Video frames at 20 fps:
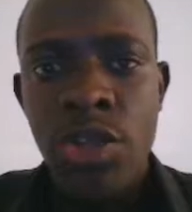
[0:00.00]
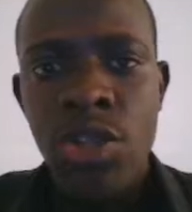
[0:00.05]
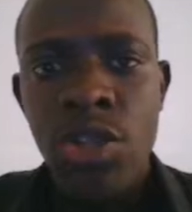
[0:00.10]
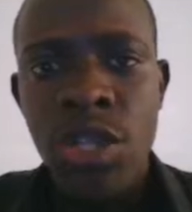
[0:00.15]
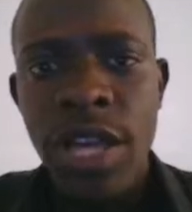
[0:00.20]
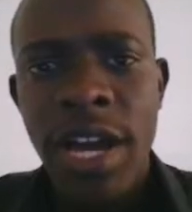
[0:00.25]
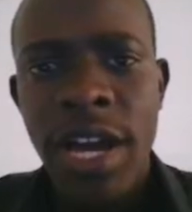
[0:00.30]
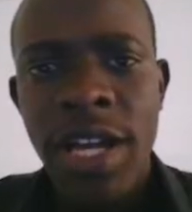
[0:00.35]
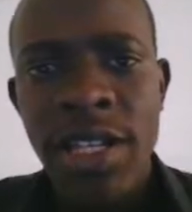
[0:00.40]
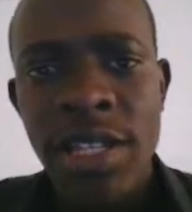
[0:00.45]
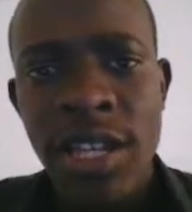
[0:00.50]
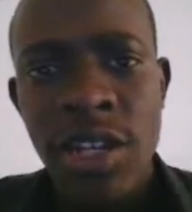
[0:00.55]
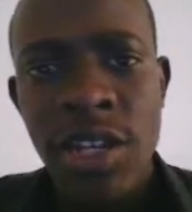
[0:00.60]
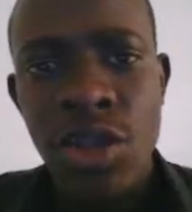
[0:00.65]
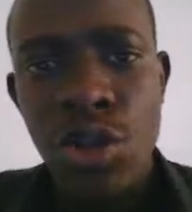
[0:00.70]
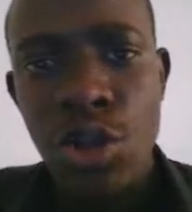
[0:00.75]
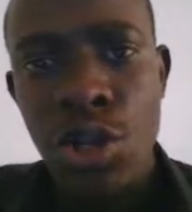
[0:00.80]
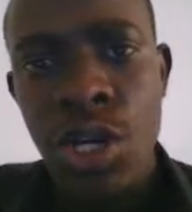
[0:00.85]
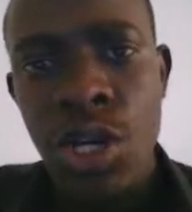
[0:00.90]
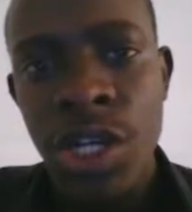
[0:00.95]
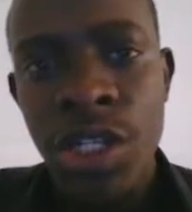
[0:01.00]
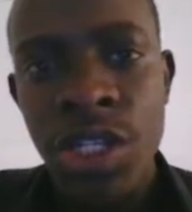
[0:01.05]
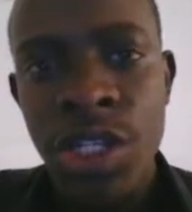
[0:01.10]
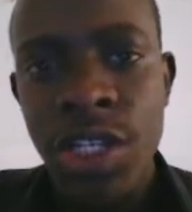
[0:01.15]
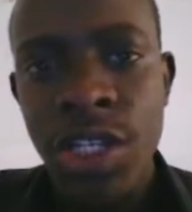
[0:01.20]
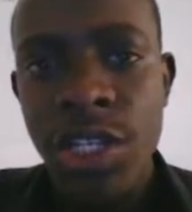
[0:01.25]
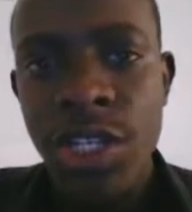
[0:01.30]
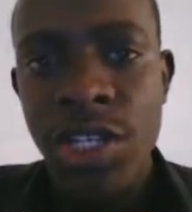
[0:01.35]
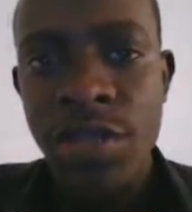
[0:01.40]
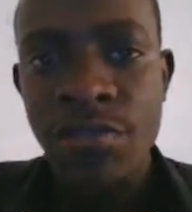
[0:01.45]
So the access token
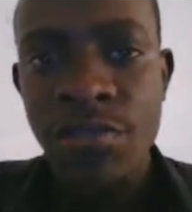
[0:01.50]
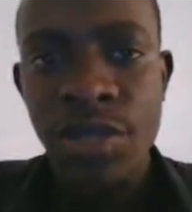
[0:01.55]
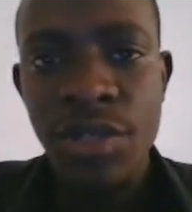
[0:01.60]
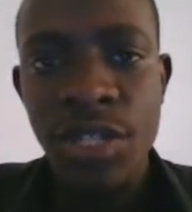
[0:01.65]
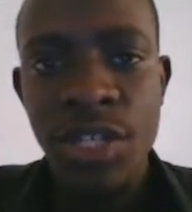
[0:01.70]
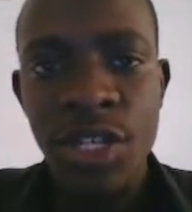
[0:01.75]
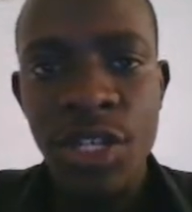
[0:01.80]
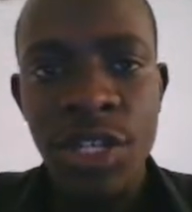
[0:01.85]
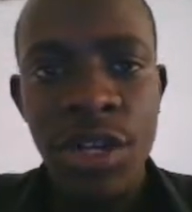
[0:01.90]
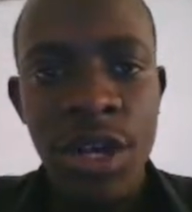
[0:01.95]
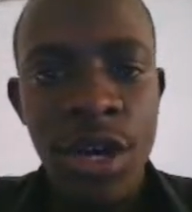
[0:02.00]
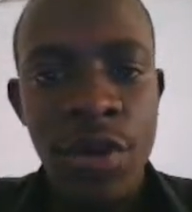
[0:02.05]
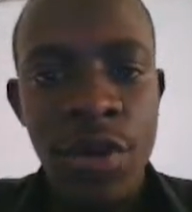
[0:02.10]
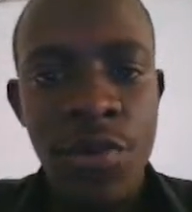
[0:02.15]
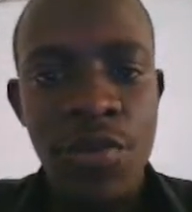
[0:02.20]
key simply